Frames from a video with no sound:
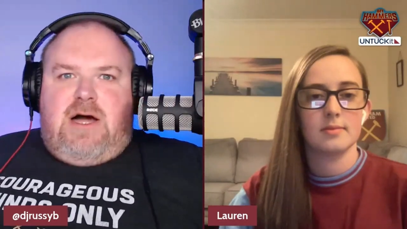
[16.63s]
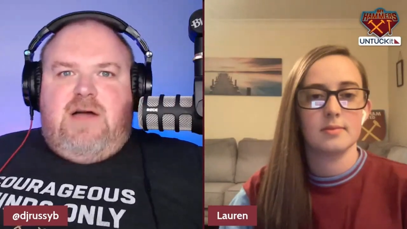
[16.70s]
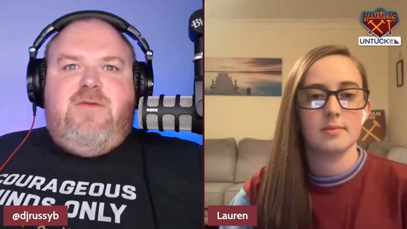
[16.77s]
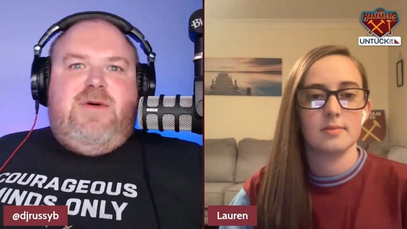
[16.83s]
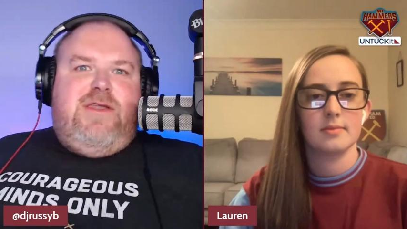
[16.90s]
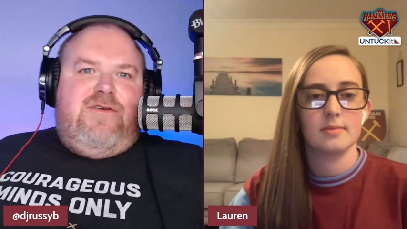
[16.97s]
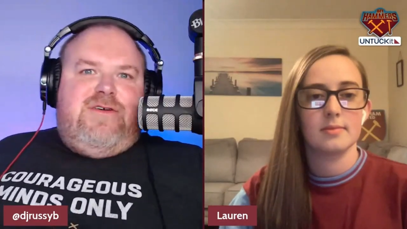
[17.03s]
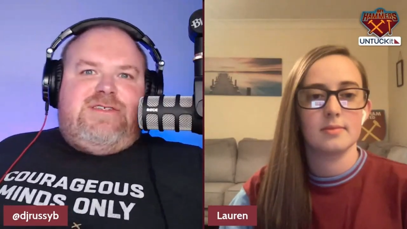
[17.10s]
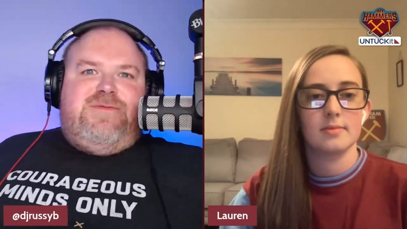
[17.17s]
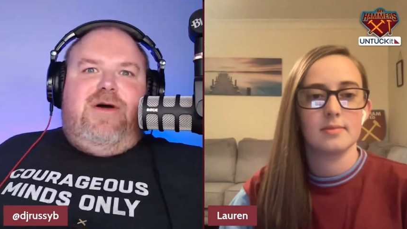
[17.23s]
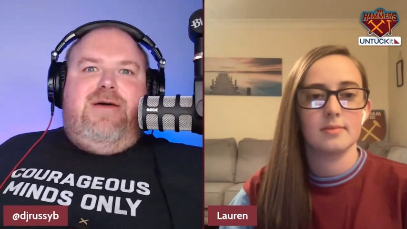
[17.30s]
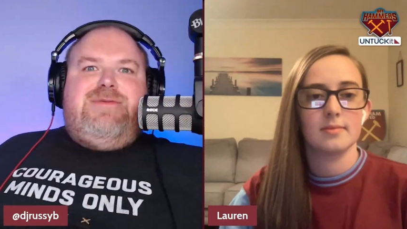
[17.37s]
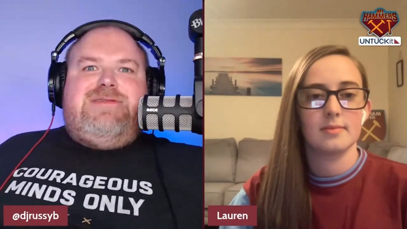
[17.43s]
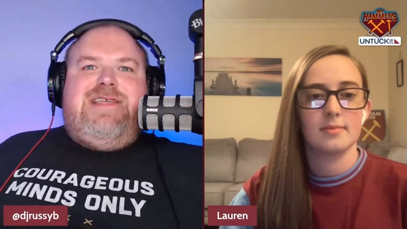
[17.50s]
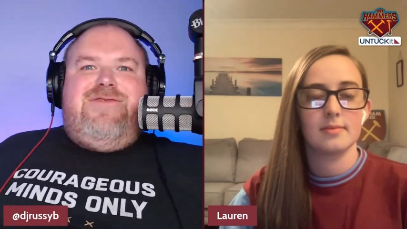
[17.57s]
Speaker 1: everybody, Ross and My
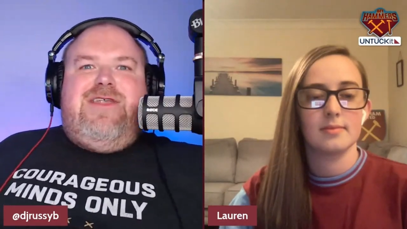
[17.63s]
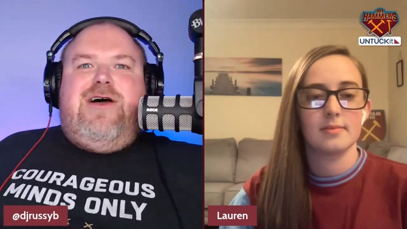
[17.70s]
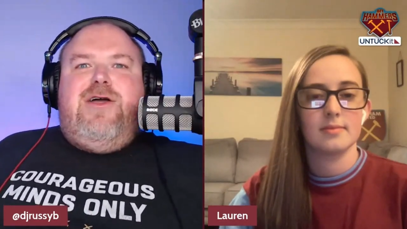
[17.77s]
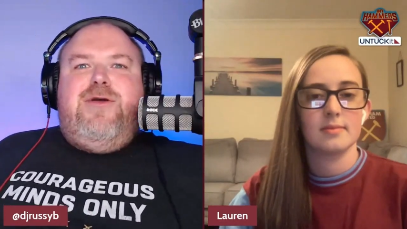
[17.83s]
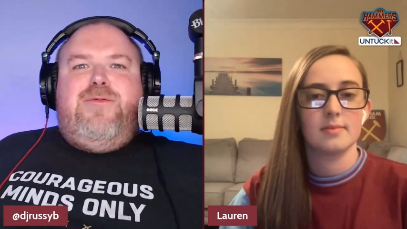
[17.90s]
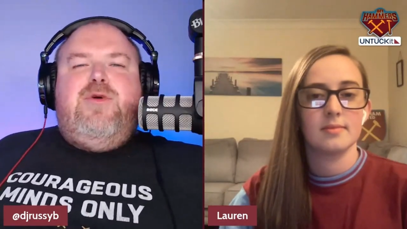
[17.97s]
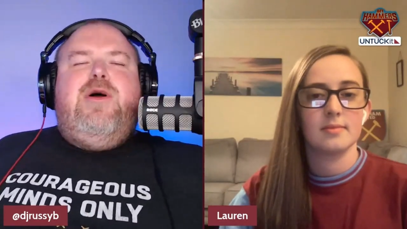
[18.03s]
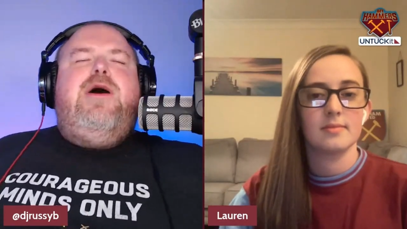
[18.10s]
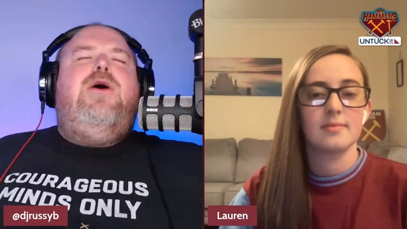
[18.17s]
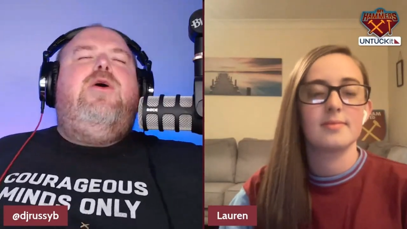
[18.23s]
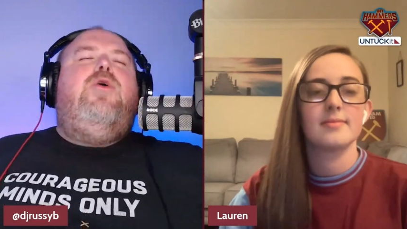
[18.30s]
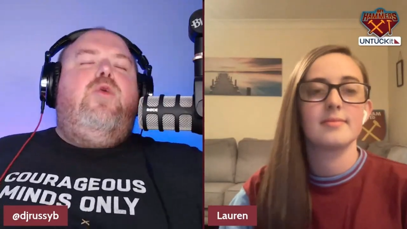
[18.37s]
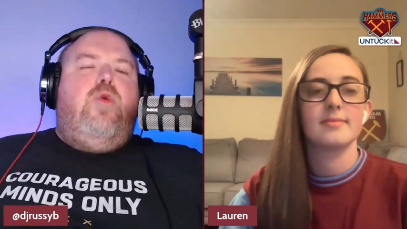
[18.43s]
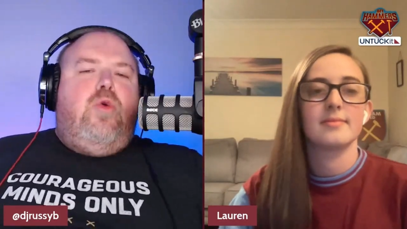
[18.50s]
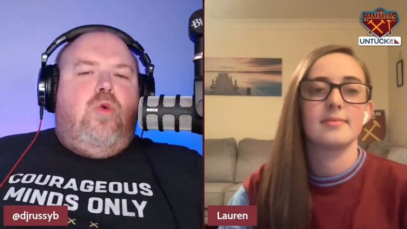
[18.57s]
Hammers eleven. Hope you are
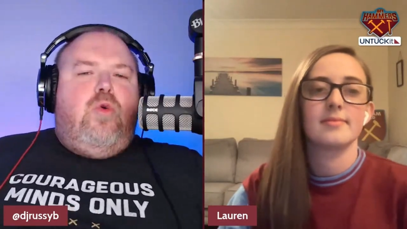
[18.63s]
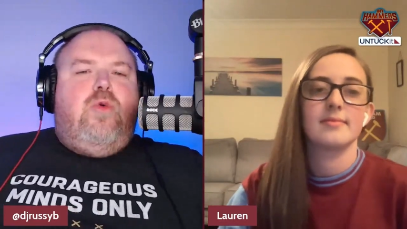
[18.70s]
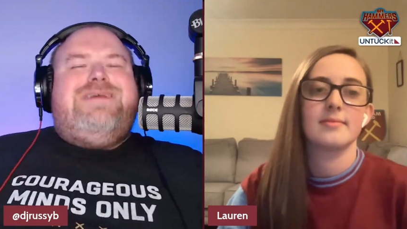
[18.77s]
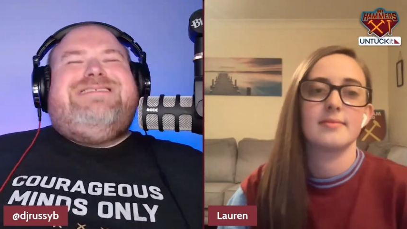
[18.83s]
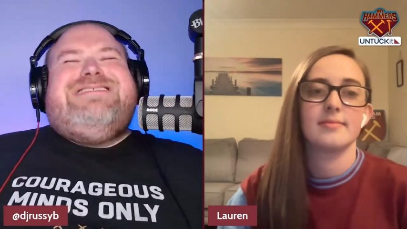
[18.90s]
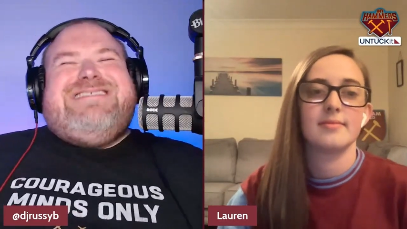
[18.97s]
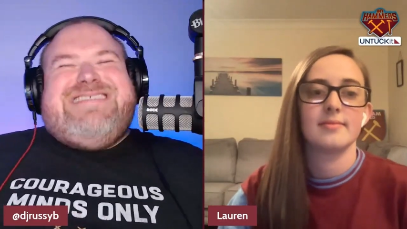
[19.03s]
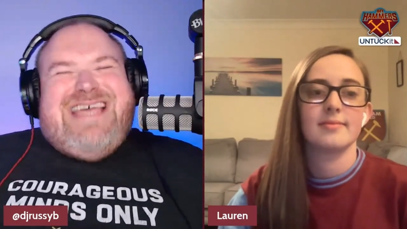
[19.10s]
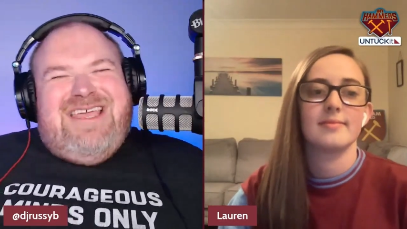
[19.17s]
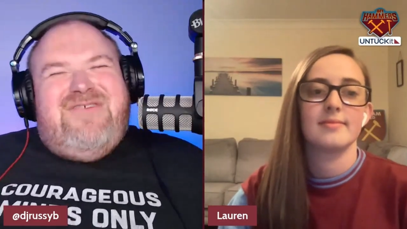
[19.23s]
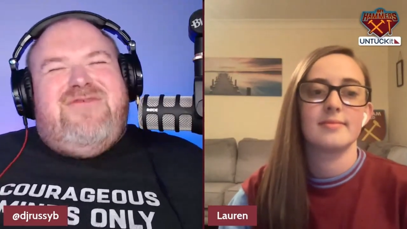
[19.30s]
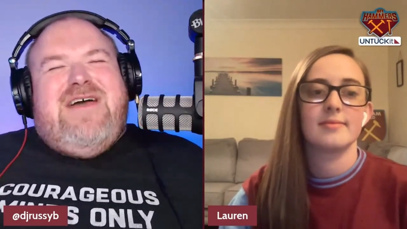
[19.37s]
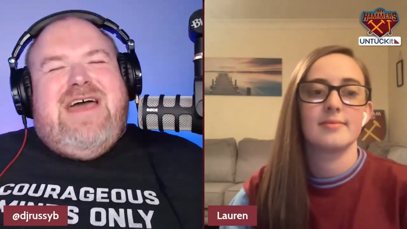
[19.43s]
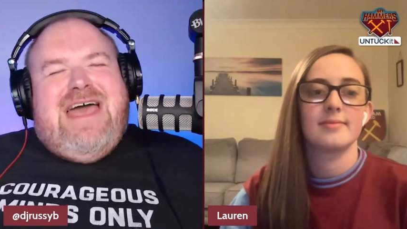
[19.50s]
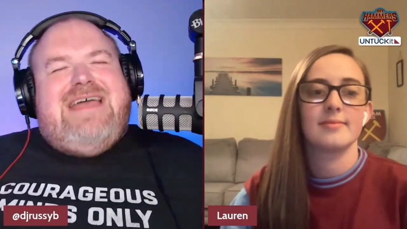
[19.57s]
all
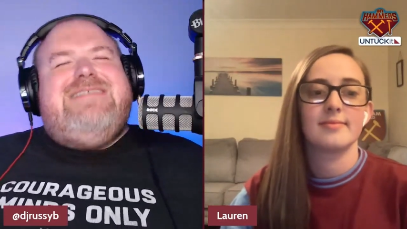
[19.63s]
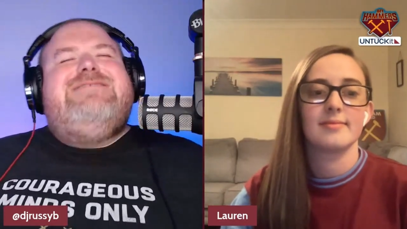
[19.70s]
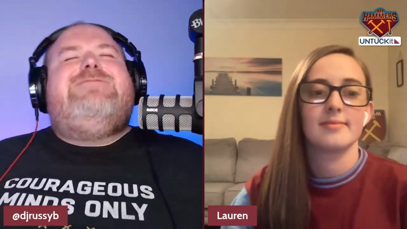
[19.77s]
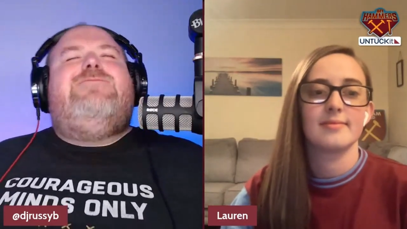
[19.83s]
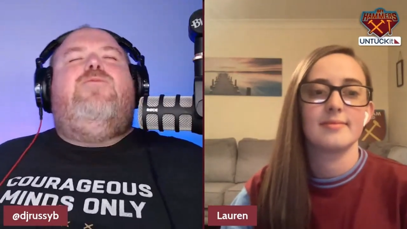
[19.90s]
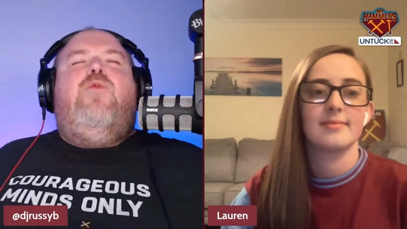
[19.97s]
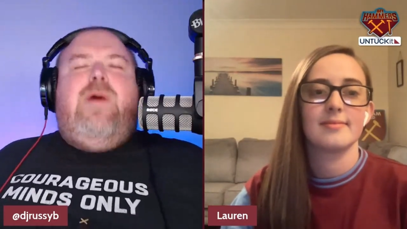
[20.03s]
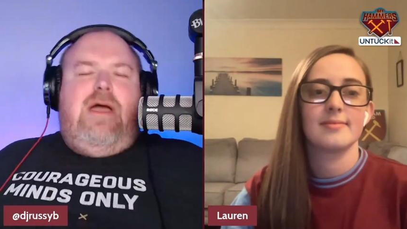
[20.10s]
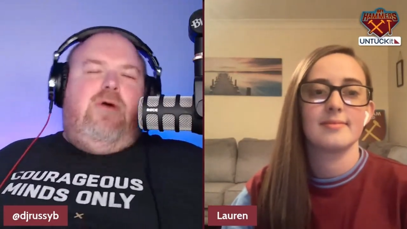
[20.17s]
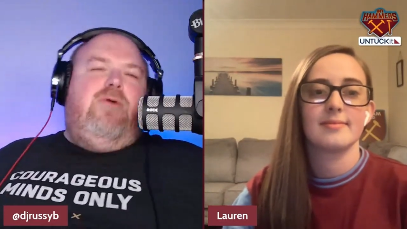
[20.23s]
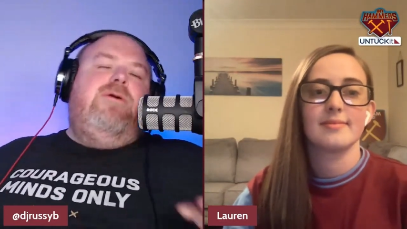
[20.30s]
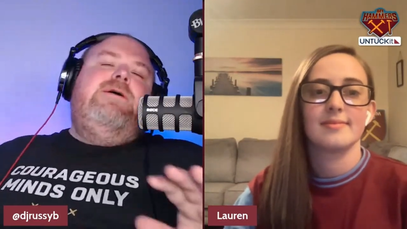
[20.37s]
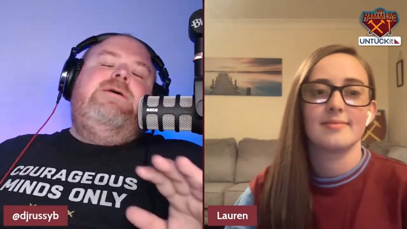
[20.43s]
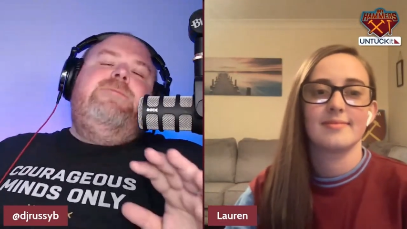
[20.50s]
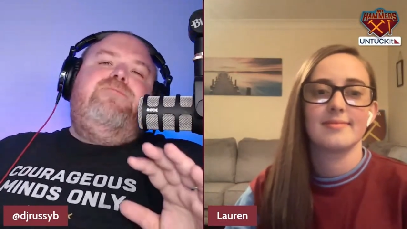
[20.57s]
safe and well.